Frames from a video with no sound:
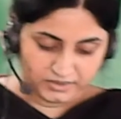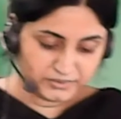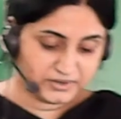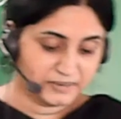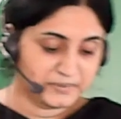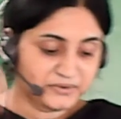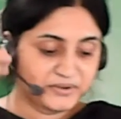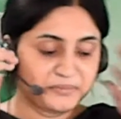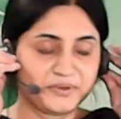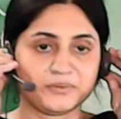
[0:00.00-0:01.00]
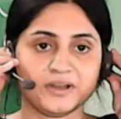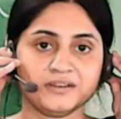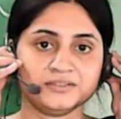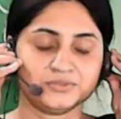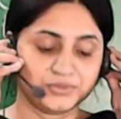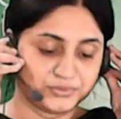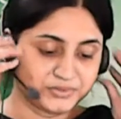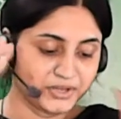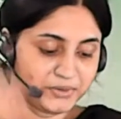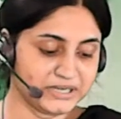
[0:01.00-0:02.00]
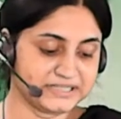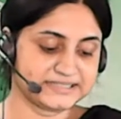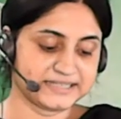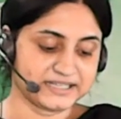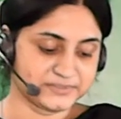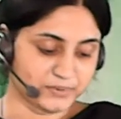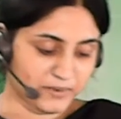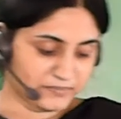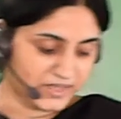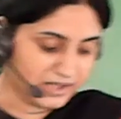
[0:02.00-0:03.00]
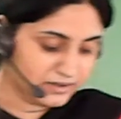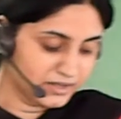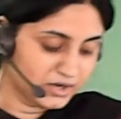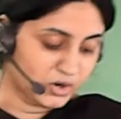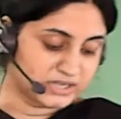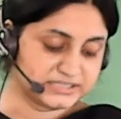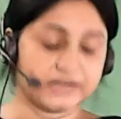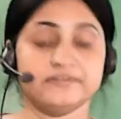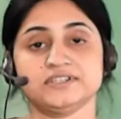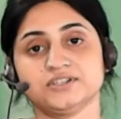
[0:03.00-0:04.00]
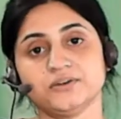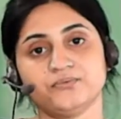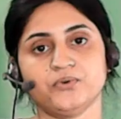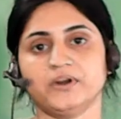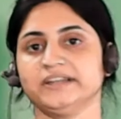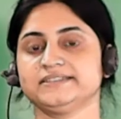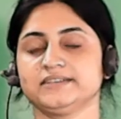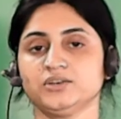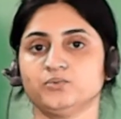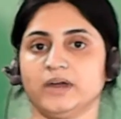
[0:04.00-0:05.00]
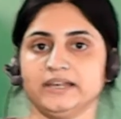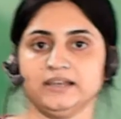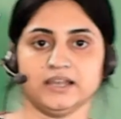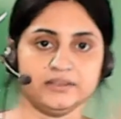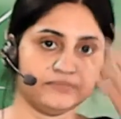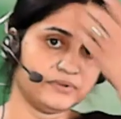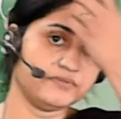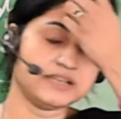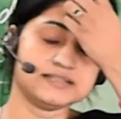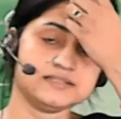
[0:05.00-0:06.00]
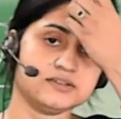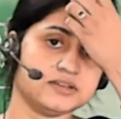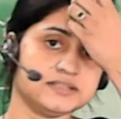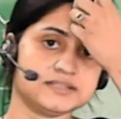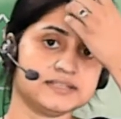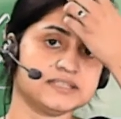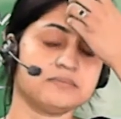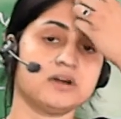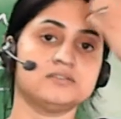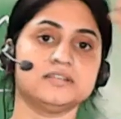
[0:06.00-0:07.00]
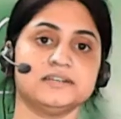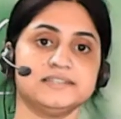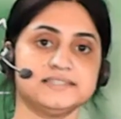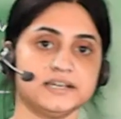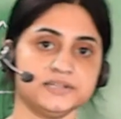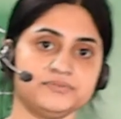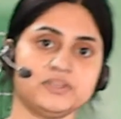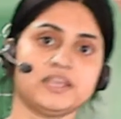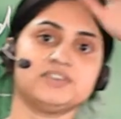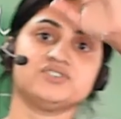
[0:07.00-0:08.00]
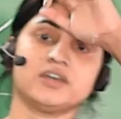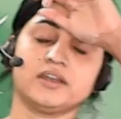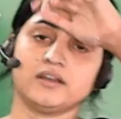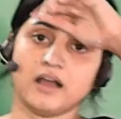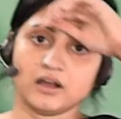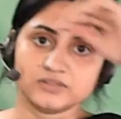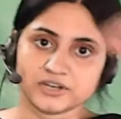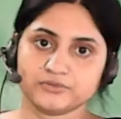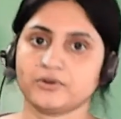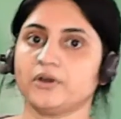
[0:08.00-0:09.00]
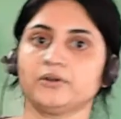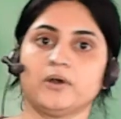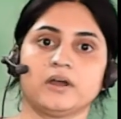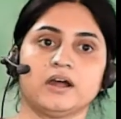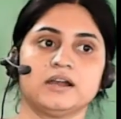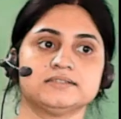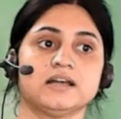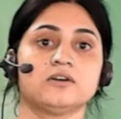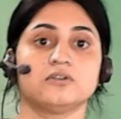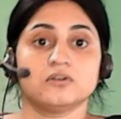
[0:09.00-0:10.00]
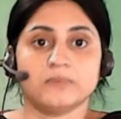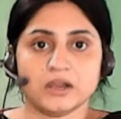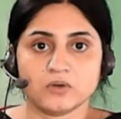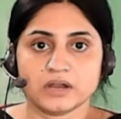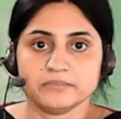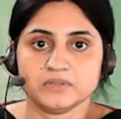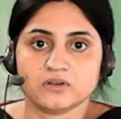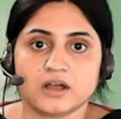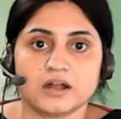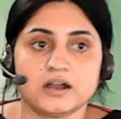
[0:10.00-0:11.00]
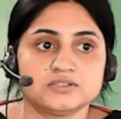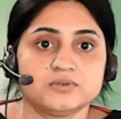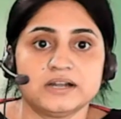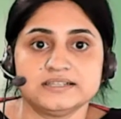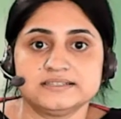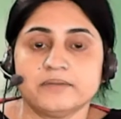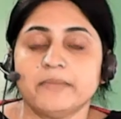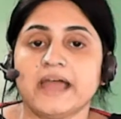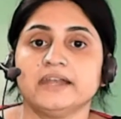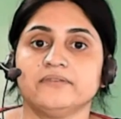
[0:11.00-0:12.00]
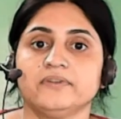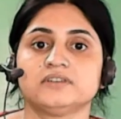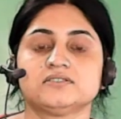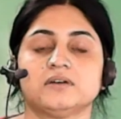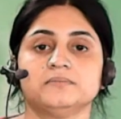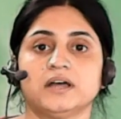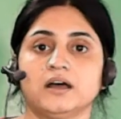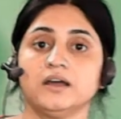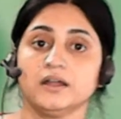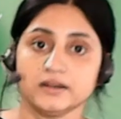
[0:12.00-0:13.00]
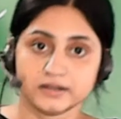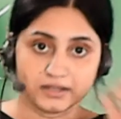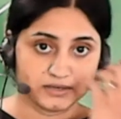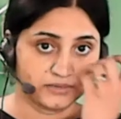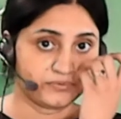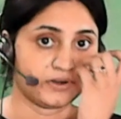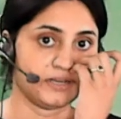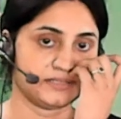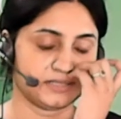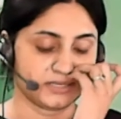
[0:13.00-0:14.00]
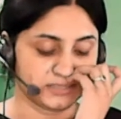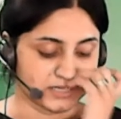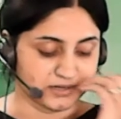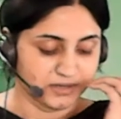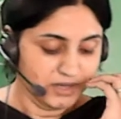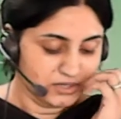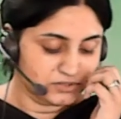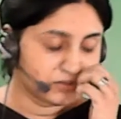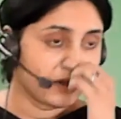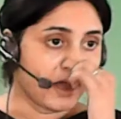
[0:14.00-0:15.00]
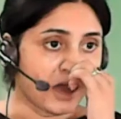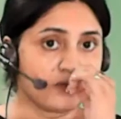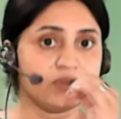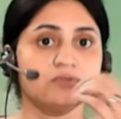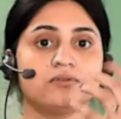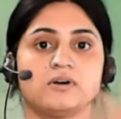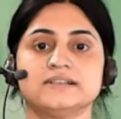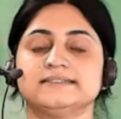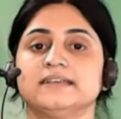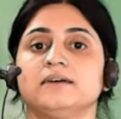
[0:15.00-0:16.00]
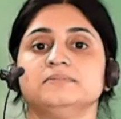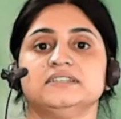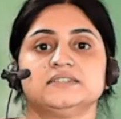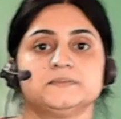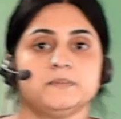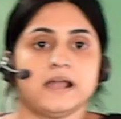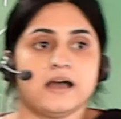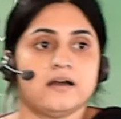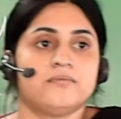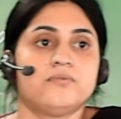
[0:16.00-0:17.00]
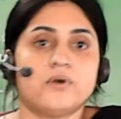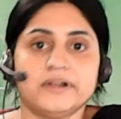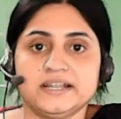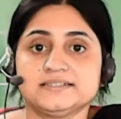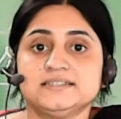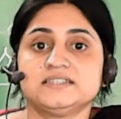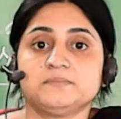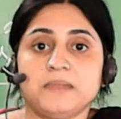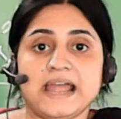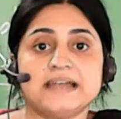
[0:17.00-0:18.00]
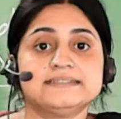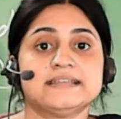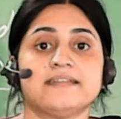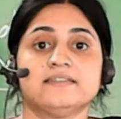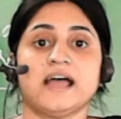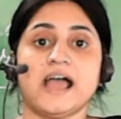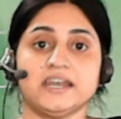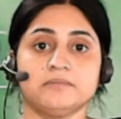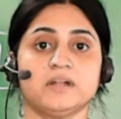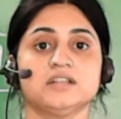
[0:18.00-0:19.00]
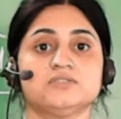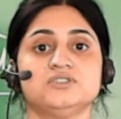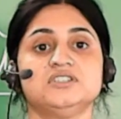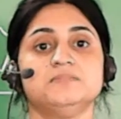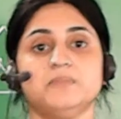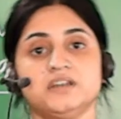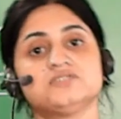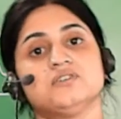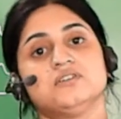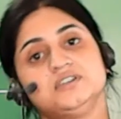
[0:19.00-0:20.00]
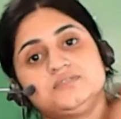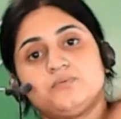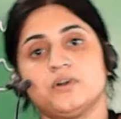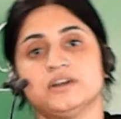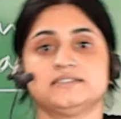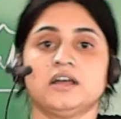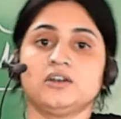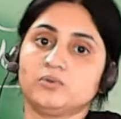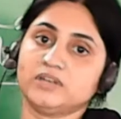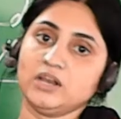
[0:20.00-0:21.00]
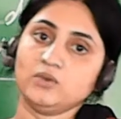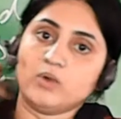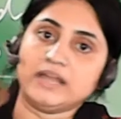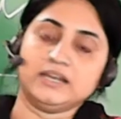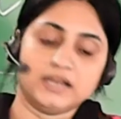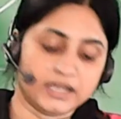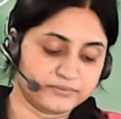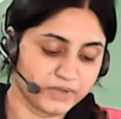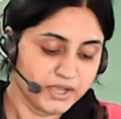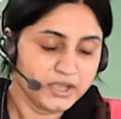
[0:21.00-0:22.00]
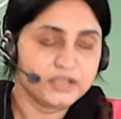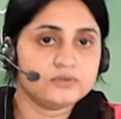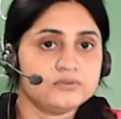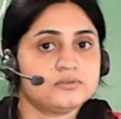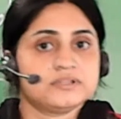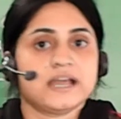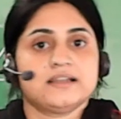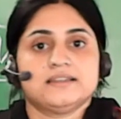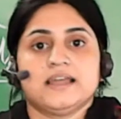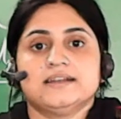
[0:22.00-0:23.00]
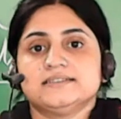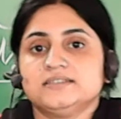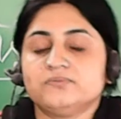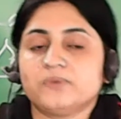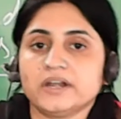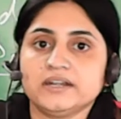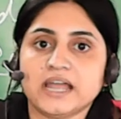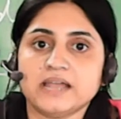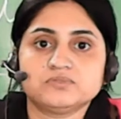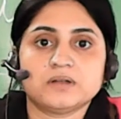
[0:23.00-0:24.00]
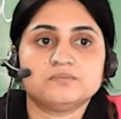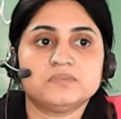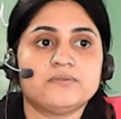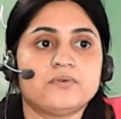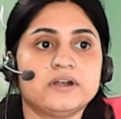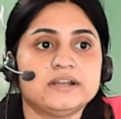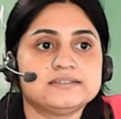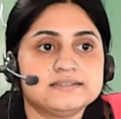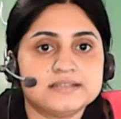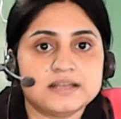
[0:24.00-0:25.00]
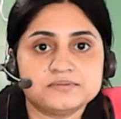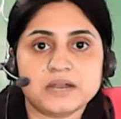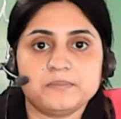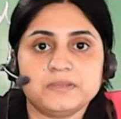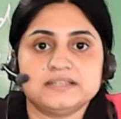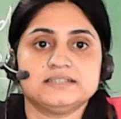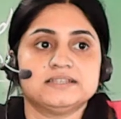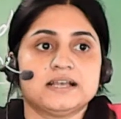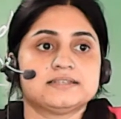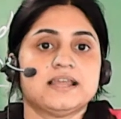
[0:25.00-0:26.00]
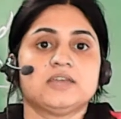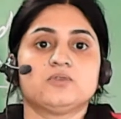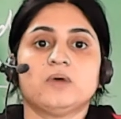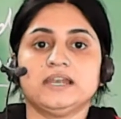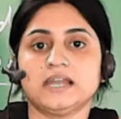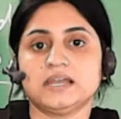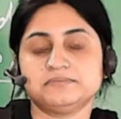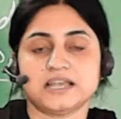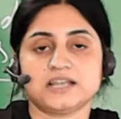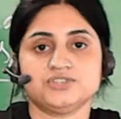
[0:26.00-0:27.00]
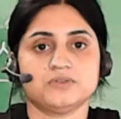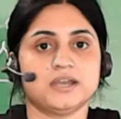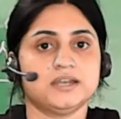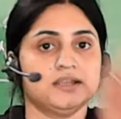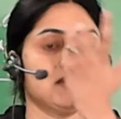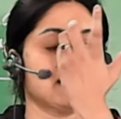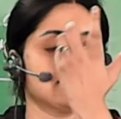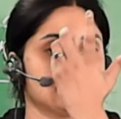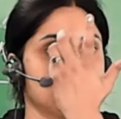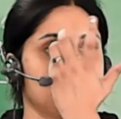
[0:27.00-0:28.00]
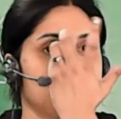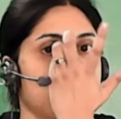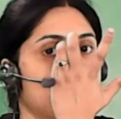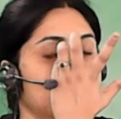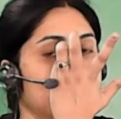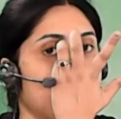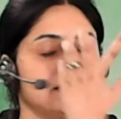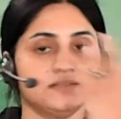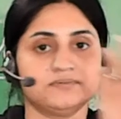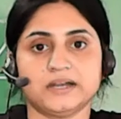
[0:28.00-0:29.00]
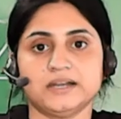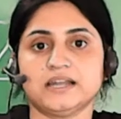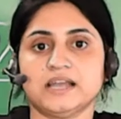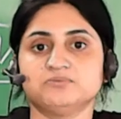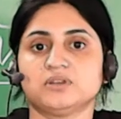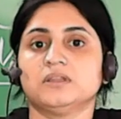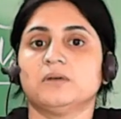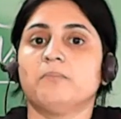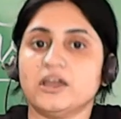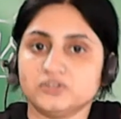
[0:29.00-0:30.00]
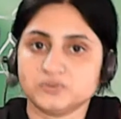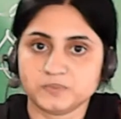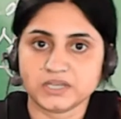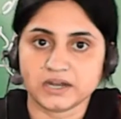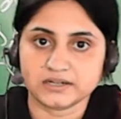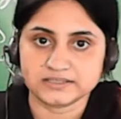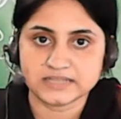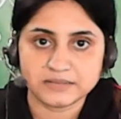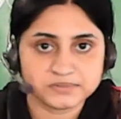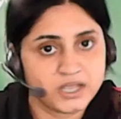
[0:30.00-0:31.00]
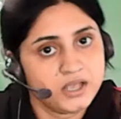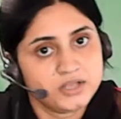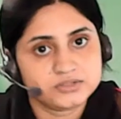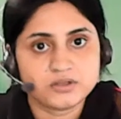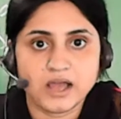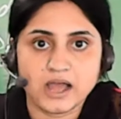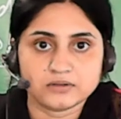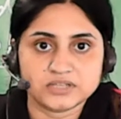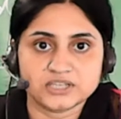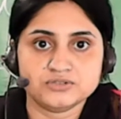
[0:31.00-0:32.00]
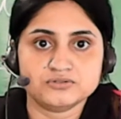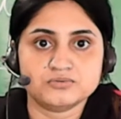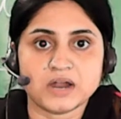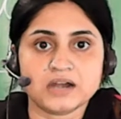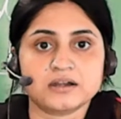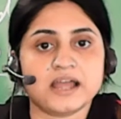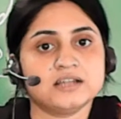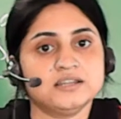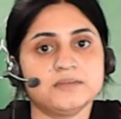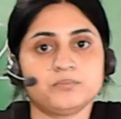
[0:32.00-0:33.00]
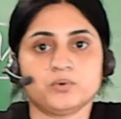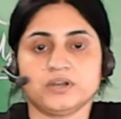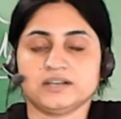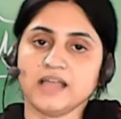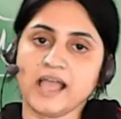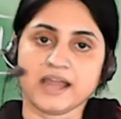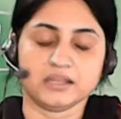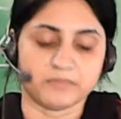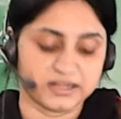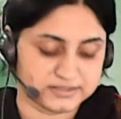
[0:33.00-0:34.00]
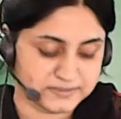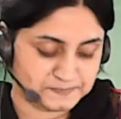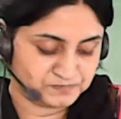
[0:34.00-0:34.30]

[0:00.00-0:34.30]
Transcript: Good afternoon, everyone. So today we'll discuss from the conservation of forest and wildlife. Previous day we discussed about the desertification, how the drought occurs, how global warming occurs, what is the bad effects of the deforestation. So how you conserve this forest, these plants and the animals which depends on this forest, the total wildlife. You know that there is different types of the forest reserves are present, just like wildlife sanctuary, national park and different types of the biosphere reserves. So how they do work and they protect the animals.